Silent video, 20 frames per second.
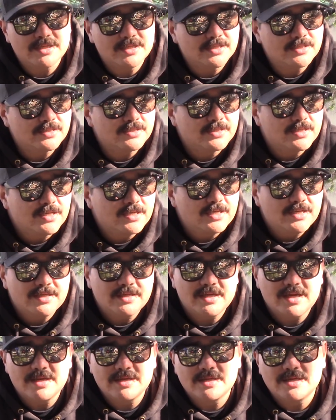and
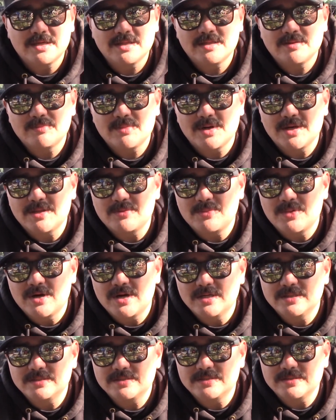getting eaten by the
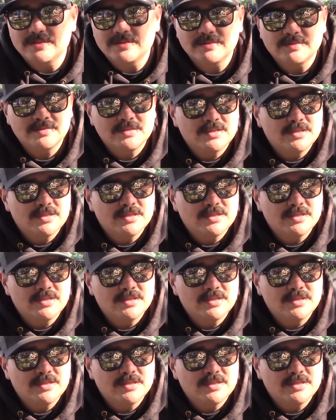bugs and